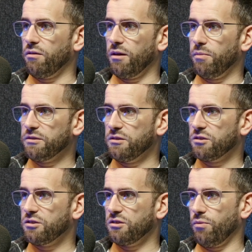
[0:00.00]
their business
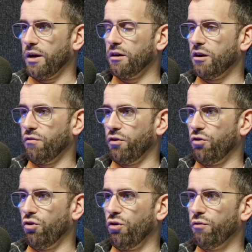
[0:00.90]
because they weren't covering
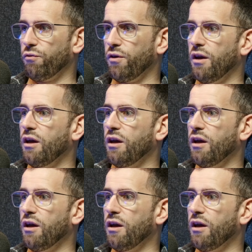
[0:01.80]
off